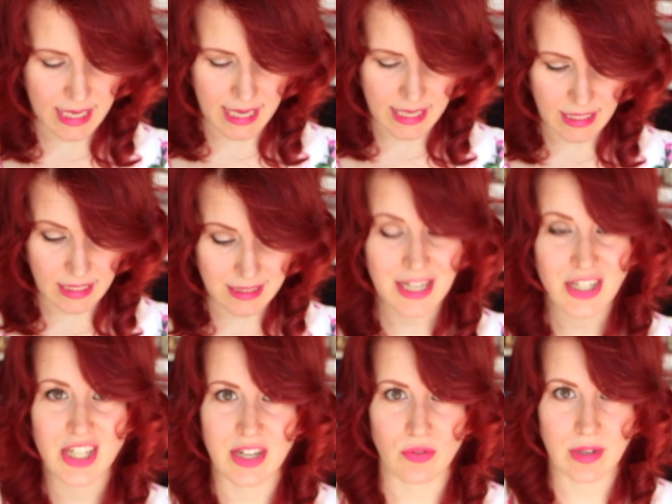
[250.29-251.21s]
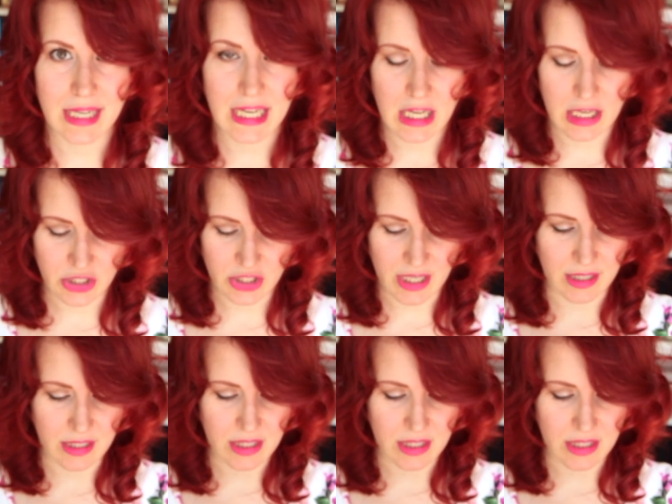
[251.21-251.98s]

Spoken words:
and it's actually a really large size.